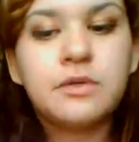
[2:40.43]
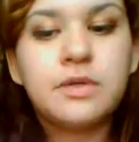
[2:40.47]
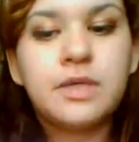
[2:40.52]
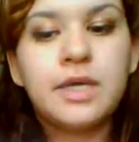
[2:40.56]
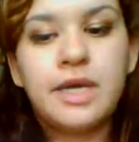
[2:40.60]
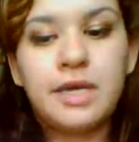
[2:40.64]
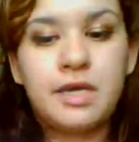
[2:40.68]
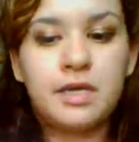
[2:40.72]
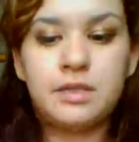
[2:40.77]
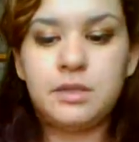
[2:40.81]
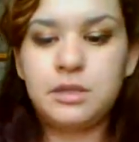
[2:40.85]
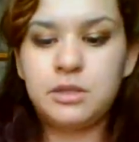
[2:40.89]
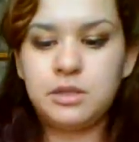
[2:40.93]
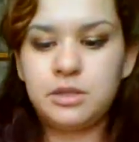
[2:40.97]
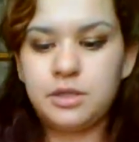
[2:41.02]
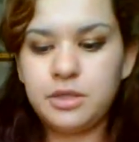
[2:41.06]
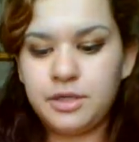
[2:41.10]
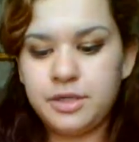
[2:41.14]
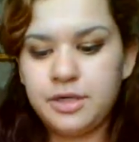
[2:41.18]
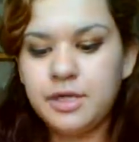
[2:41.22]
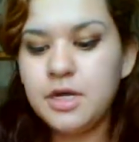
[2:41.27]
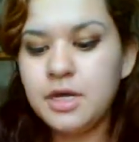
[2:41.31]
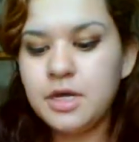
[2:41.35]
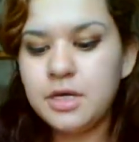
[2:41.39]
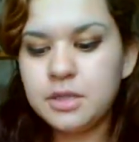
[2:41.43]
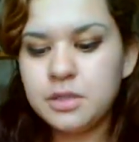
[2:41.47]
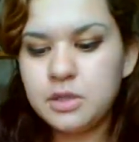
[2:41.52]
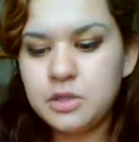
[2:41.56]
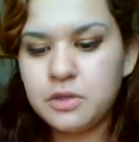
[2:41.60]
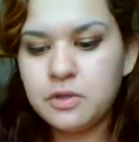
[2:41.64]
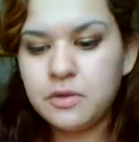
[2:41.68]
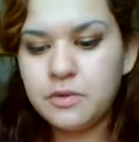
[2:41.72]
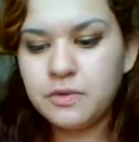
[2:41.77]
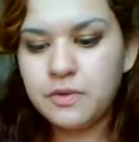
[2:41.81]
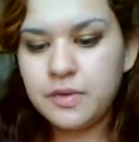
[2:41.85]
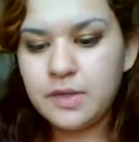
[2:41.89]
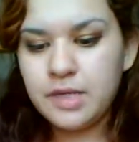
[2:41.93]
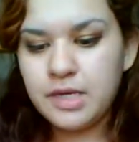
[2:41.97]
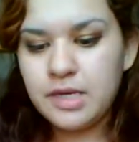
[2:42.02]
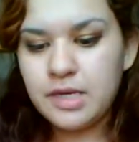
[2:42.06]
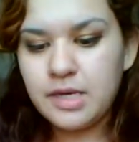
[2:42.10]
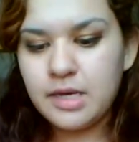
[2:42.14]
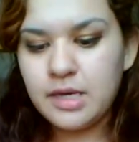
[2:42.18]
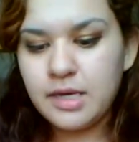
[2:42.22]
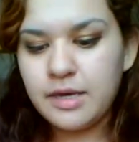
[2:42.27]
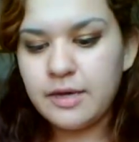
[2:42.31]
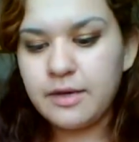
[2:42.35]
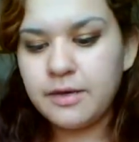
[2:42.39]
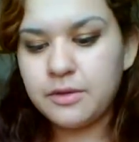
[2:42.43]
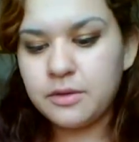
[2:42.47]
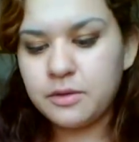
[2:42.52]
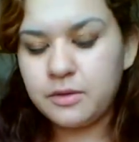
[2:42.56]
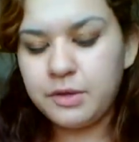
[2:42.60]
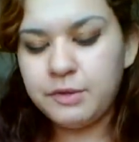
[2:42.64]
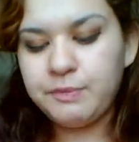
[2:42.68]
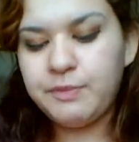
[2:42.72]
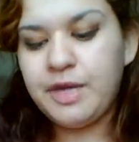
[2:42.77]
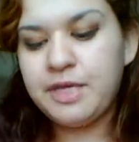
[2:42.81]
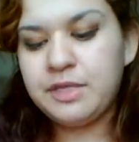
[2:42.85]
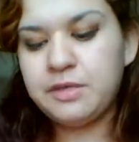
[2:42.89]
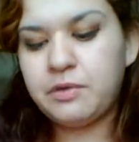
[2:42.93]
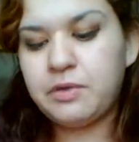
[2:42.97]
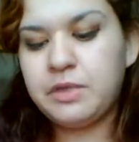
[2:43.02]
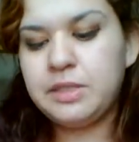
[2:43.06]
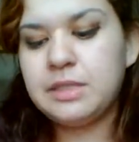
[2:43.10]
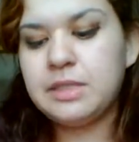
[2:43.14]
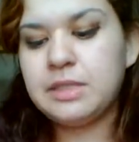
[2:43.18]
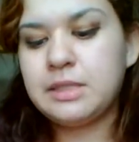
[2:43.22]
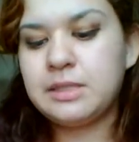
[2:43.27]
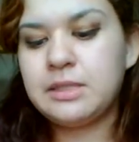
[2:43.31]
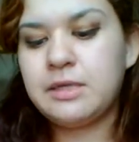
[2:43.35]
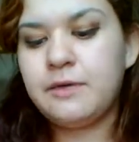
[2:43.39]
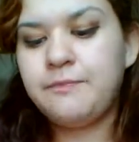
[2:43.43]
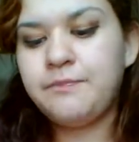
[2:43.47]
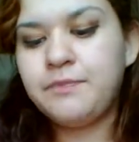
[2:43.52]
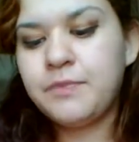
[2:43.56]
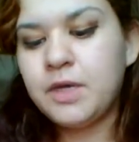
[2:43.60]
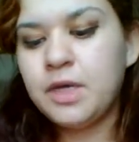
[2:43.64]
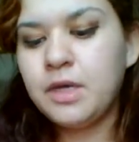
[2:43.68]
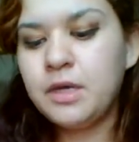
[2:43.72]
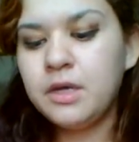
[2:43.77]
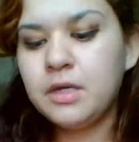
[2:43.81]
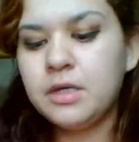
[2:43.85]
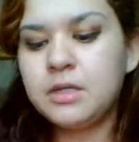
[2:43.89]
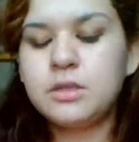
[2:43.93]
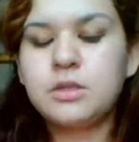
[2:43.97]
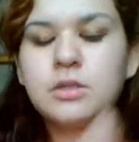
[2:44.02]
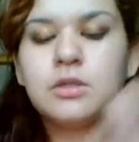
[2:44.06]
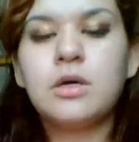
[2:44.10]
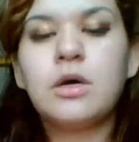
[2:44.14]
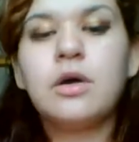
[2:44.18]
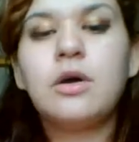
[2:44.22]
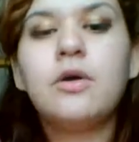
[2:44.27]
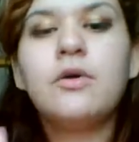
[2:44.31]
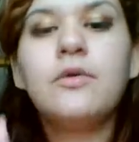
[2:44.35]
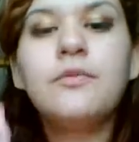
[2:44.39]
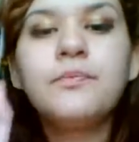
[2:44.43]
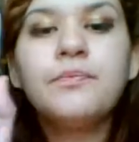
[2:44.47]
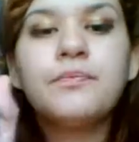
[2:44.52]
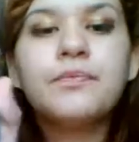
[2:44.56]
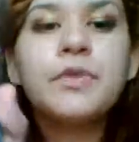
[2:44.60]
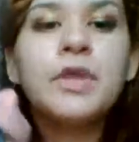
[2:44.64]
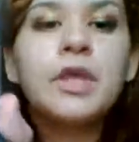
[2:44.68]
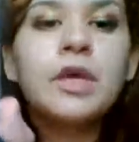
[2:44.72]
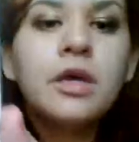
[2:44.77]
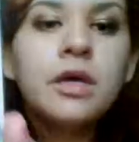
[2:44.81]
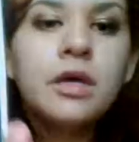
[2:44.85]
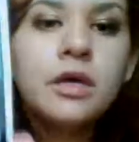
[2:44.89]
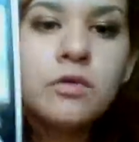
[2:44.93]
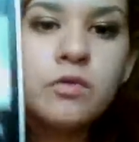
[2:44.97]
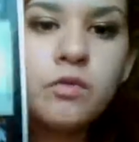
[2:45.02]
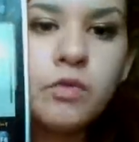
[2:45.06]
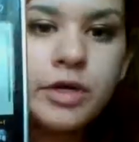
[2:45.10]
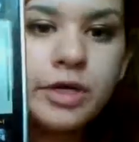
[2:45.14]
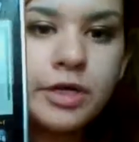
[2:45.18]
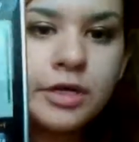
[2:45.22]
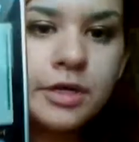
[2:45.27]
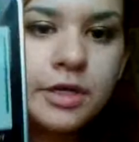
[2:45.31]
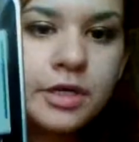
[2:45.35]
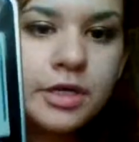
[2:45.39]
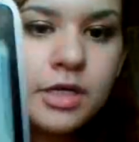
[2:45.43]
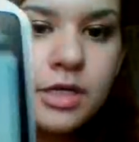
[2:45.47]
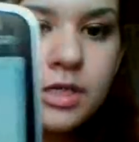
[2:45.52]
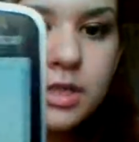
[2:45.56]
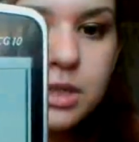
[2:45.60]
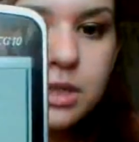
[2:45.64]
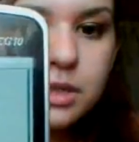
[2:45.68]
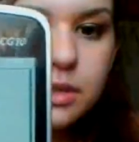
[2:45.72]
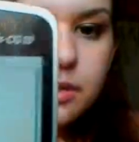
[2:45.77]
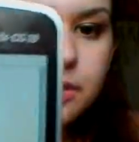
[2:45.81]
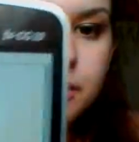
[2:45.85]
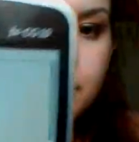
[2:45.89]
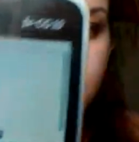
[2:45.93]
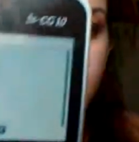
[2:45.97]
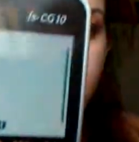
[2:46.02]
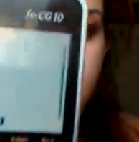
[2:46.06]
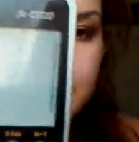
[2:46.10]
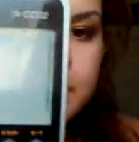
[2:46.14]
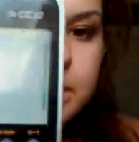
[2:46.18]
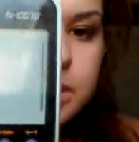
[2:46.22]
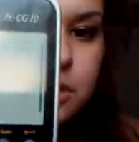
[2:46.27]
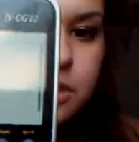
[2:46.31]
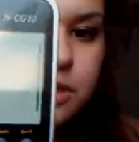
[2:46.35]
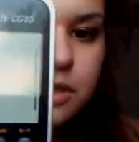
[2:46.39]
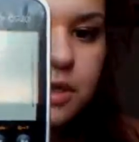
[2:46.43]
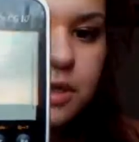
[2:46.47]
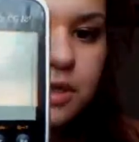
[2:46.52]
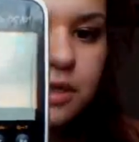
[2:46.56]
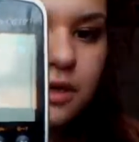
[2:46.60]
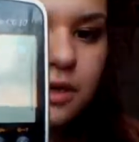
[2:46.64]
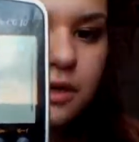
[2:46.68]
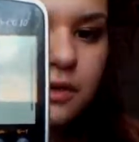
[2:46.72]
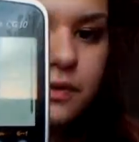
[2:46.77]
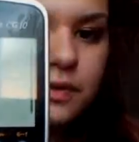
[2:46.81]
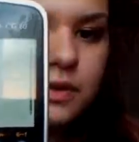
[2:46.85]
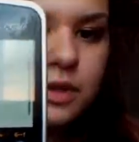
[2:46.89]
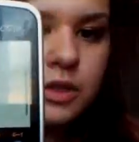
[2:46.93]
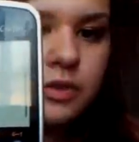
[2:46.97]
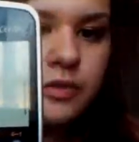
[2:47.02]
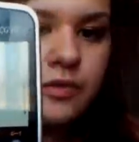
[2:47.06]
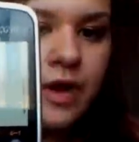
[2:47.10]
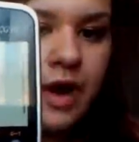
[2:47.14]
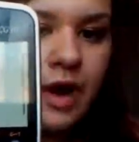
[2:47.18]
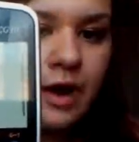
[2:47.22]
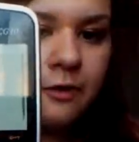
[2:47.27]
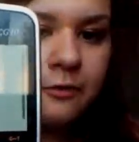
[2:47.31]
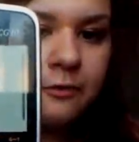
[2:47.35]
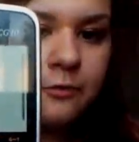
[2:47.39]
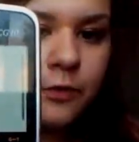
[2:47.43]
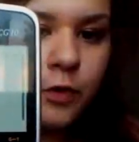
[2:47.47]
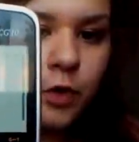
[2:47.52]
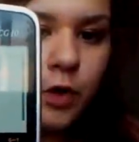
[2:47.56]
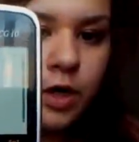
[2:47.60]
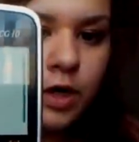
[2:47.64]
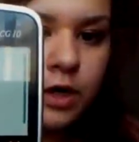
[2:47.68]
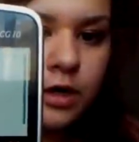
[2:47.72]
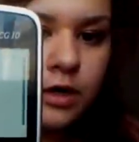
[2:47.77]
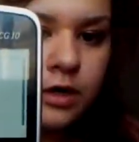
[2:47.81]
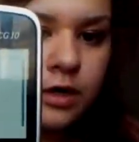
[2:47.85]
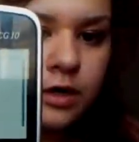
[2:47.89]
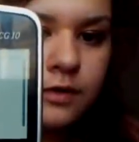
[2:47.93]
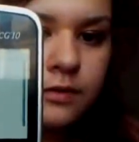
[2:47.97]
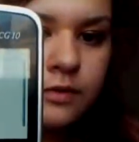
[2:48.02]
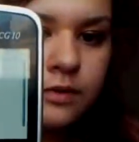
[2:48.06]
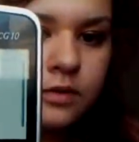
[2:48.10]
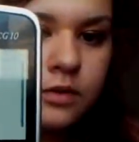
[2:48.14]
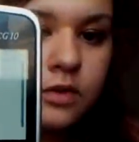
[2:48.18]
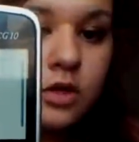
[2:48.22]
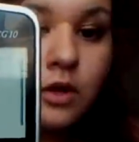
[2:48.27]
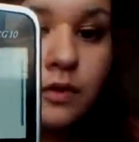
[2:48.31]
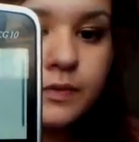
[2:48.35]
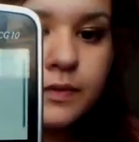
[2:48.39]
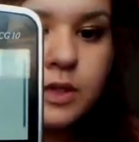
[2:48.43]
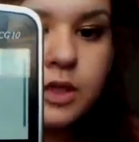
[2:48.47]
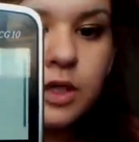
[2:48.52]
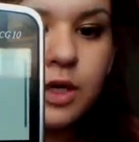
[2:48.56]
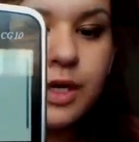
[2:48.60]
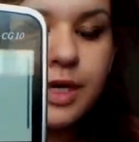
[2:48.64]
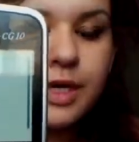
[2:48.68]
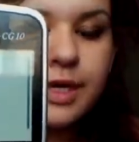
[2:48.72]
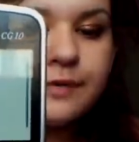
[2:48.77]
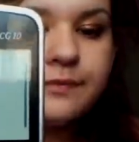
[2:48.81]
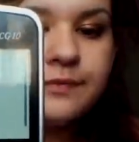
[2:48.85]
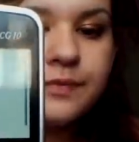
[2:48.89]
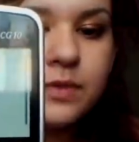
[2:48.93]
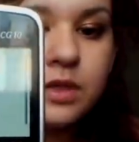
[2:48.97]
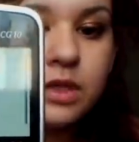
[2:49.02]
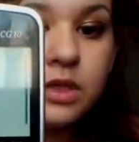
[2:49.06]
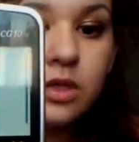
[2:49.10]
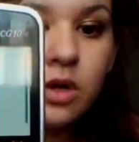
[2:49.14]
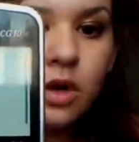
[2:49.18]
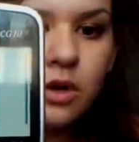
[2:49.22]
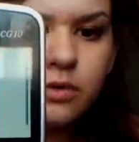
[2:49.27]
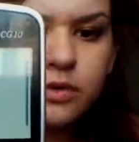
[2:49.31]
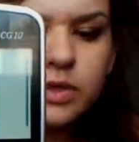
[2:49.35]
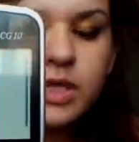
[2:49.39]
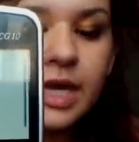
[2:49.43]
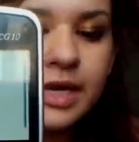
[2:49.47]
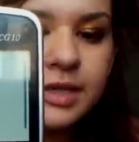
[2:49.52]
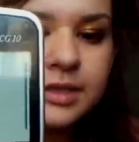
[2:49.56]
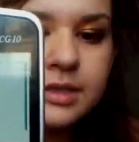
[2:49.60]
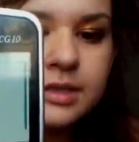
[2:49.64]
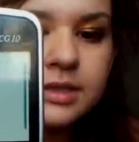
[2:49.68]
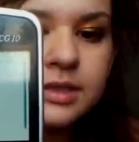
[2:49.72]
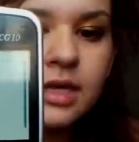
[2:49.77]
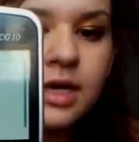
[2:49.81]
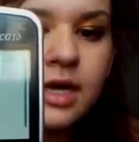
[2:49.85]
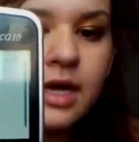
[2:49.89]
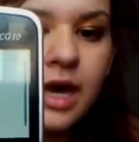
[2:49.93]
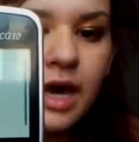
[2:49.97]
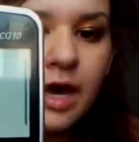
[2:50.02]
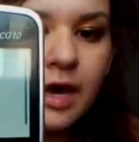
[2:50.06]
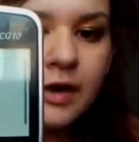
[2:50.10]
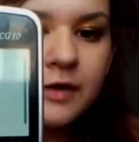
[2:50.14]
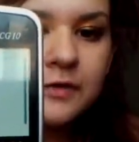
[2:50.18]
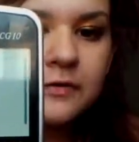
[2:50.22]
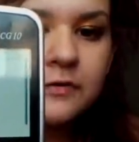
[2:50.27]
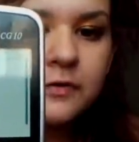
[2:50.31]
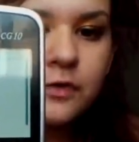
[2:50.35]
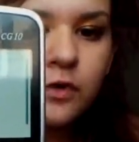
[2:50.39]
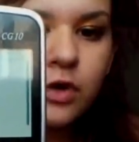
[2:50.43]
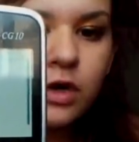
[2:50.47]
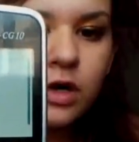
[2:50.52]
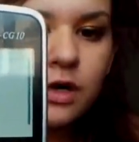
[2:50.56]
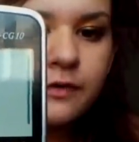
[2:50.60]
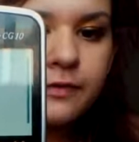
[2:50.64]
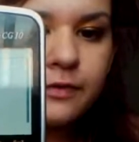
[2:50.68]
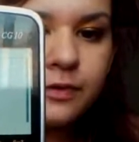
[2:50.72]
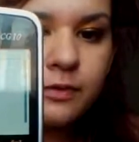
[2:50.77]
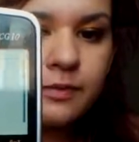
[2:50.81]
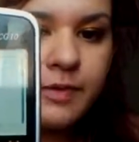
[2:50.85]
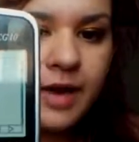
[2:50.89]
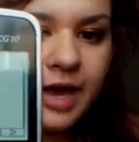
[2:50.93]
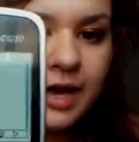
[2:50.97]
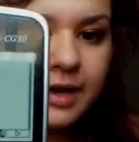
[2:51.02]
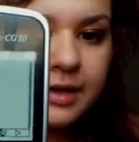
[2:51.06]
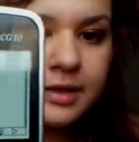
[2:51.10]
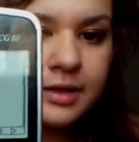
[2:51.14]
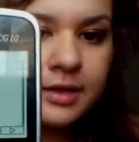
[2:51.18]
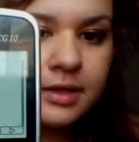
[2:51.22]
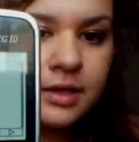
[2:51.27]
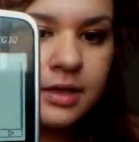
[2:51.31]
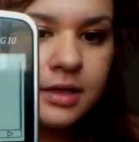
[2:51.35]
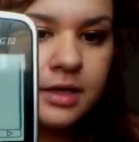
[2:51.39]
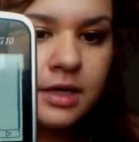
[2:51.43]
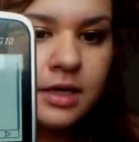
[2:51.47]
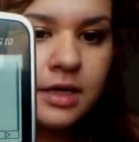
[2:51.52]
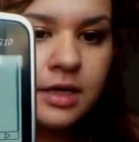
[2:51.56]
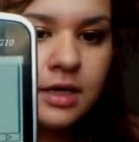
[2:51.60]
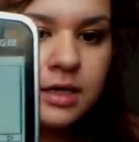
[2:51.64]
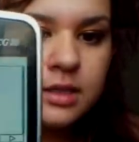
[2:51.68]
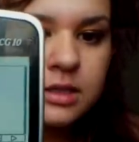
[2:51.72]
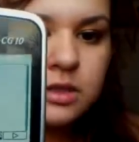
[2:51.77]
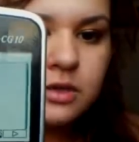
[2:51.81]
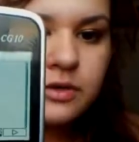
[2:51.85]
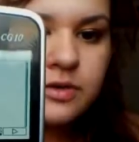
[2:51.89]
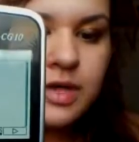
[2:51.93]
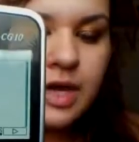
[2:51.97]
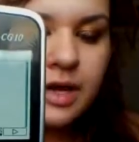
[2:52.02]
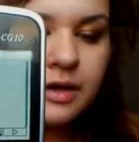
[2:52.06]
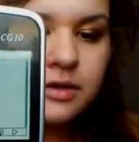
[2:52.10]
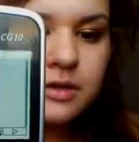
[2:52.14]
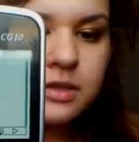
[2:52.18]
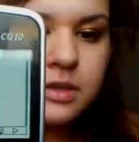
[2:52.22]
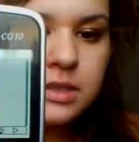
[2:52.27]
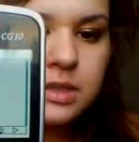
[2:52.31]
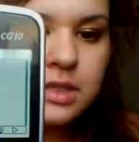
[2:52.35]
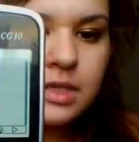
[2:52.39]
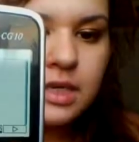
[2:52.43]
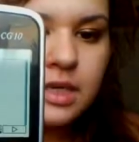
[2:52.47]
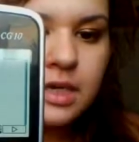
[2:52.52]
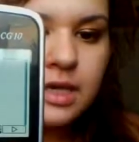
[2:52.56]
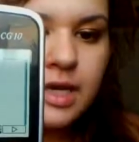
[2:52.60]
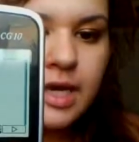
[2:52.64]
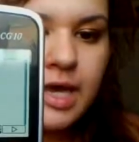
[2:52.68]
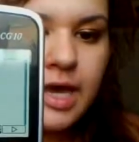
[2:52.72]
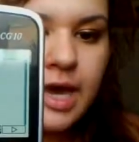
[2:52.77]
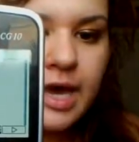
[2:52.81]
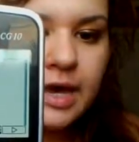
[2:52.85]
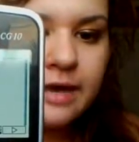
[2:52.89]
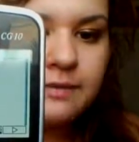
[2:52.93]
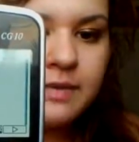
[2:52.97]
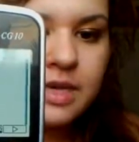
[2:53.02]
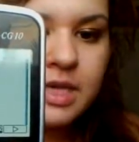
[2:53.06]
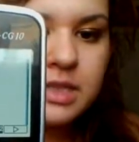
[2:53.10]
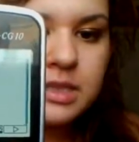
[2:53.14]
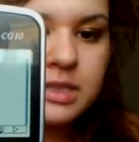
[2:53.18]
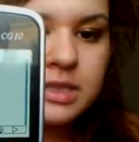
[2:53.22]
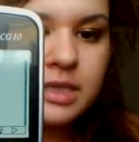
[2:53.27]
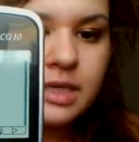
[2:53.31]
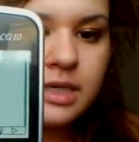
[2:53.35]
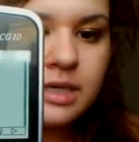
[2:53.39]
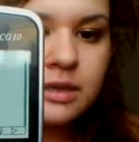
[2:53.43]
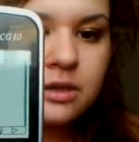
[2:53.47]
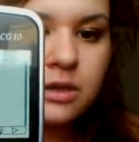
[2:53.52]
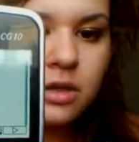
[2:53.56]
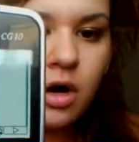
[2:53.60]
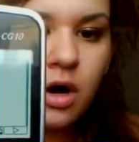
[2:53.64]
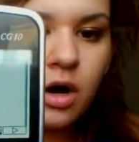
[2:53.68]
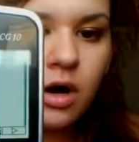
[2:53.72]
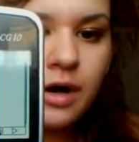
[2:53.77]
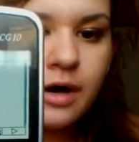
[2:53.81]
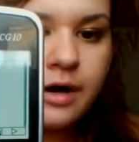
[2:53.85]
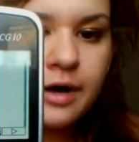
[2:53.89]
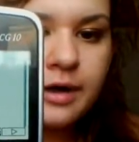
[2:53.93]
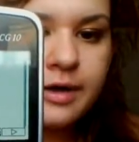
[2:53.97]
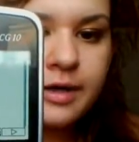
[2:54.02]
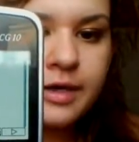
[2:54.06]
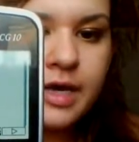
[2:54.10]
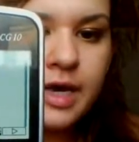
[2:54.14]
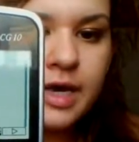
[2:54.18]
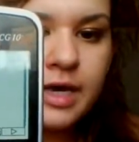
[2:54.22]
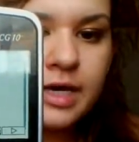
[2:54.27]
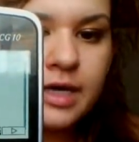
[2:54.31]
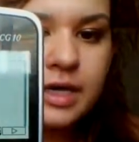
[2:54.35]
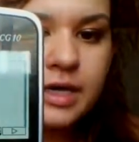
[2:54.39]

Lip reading: you the answer to the 3x3 system. So what you're going to do is you're going to go to F4. No, sorry. No, yes. F4 for math. So now you see MAT log